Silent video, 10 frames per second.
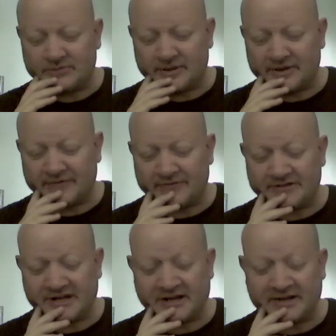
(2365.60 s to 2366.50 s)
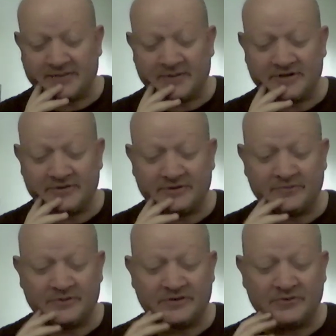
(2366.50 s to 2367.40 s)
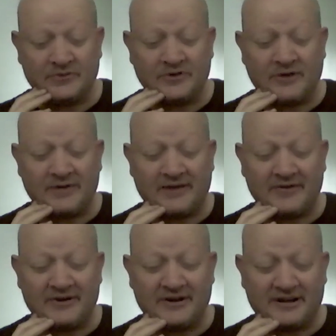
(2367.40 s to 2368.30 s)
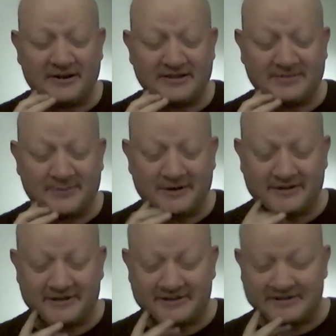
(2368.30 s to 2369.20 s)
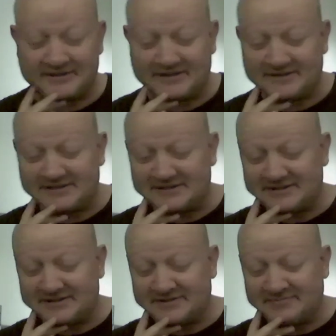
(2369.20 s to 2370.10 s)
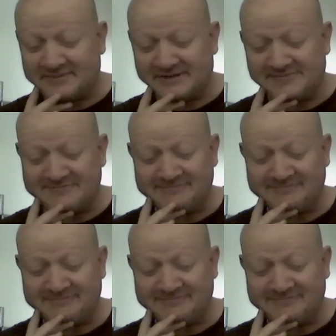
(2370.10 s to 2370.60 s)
about that for a sec, and then we shall all go and have an early glass of wine. I think that sounds like a plan.